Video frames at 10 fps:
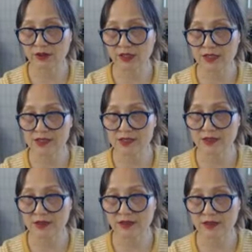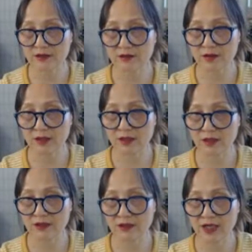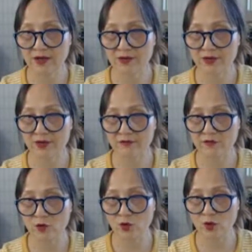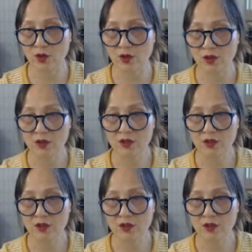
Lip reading: is the character for